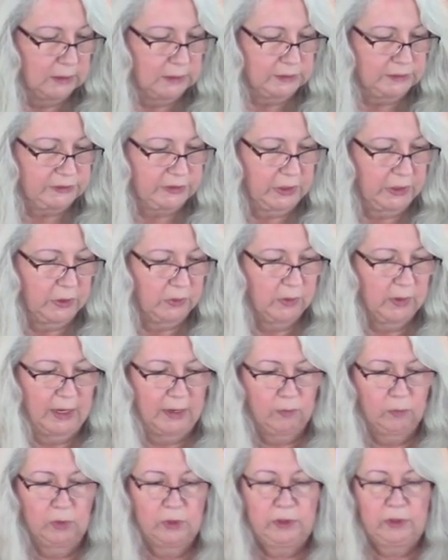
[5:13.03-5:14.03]
So
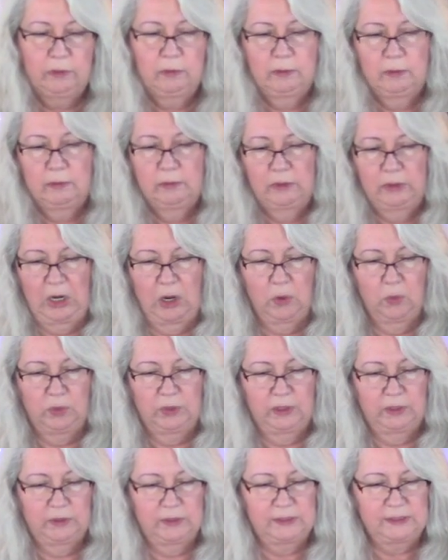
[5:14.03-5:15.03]
I would
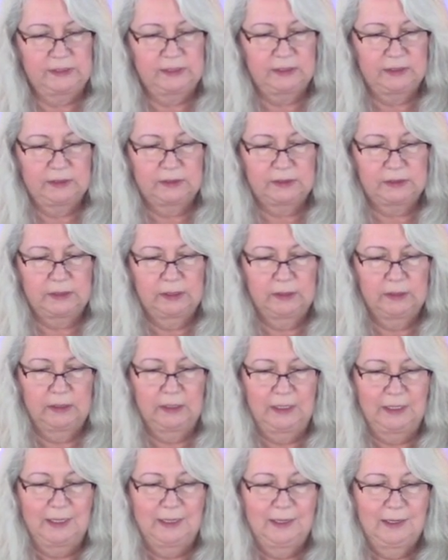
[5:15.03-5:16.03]
note that this is
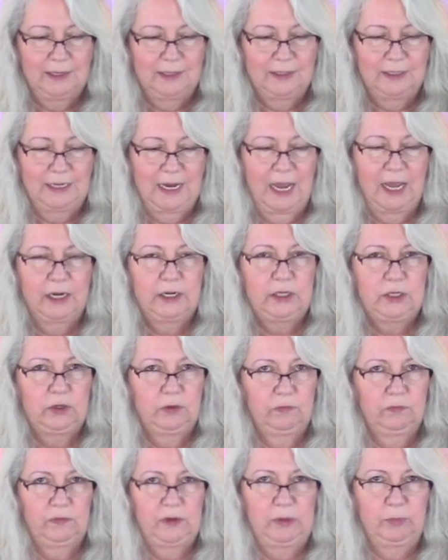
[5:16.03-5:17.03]
not a
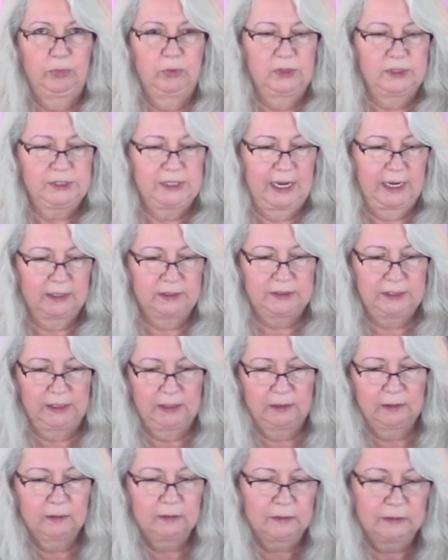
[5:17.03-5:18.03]
UV
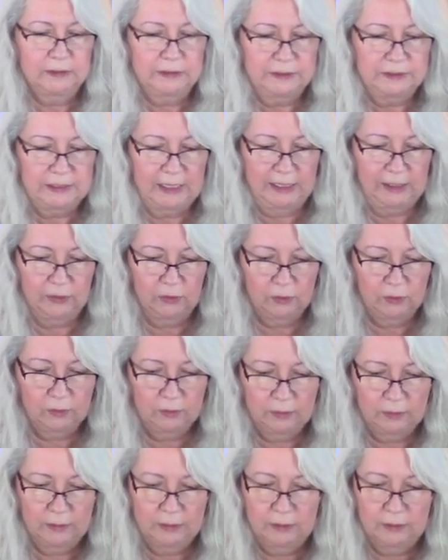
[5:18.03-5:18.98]
protecting container.